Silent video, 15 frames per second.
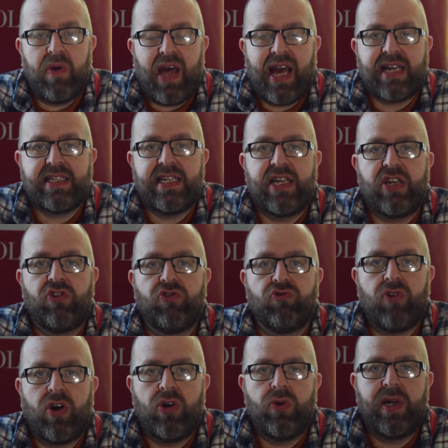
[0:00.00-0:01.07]
actually
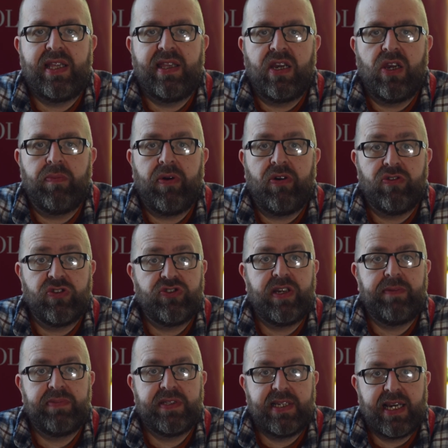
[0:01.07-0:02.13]
grow in the laboratory
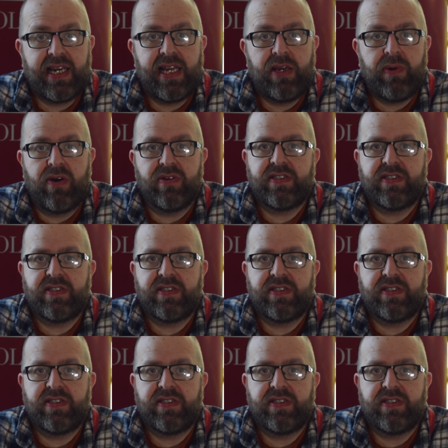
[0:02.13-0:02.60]
particularly well.